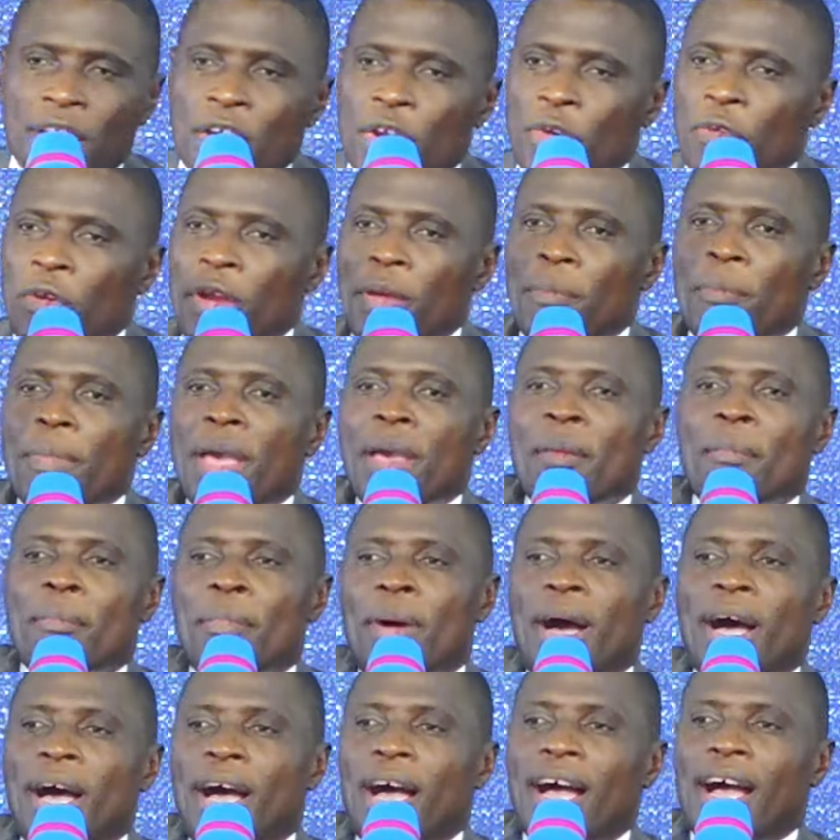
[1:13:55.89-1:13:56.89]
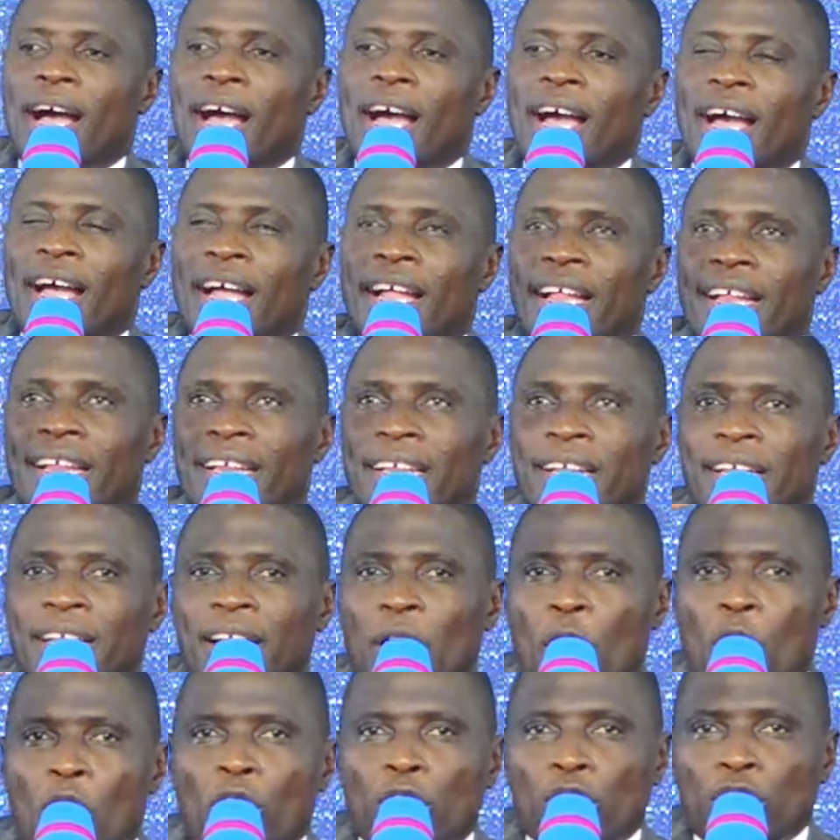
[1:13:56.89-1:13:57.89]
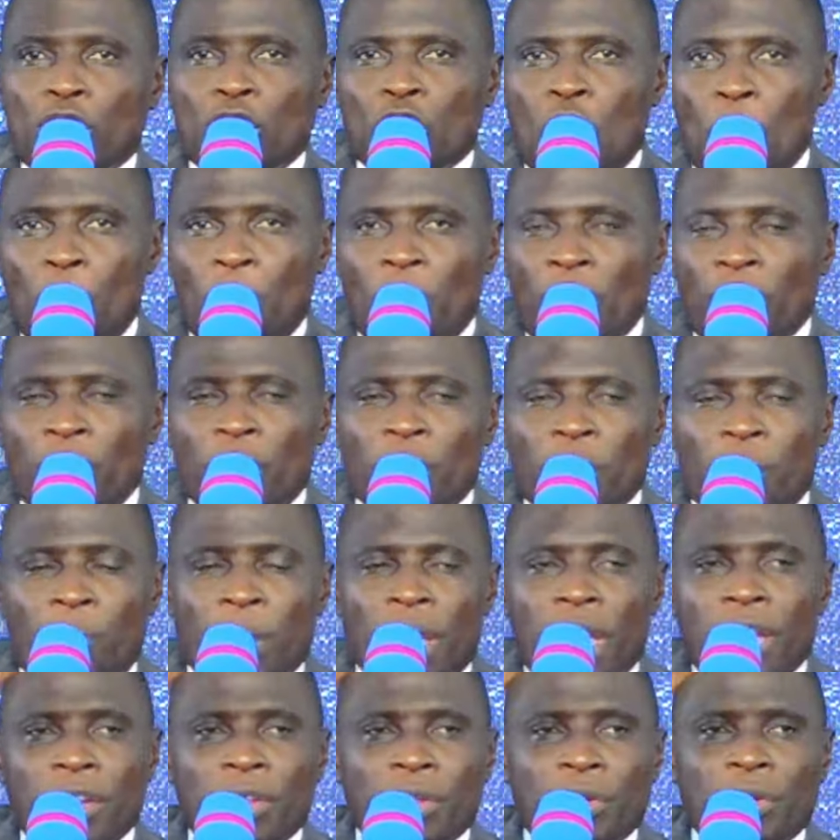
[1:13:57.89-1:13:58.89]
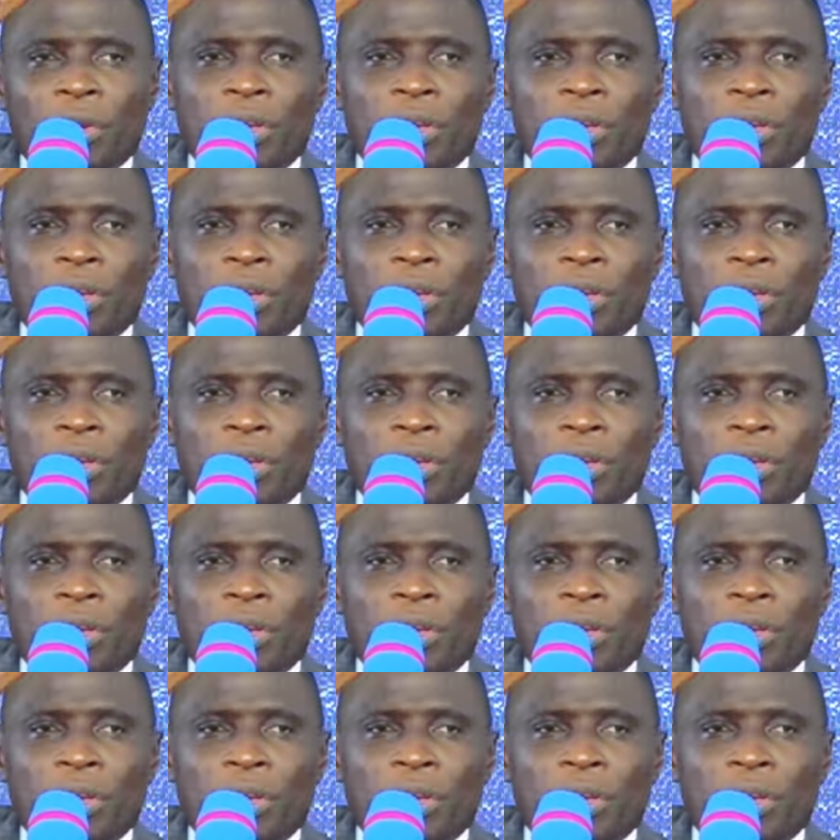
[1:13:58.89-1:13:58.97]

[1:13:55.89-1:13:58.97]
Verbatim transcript: Remember, on top of rebellion,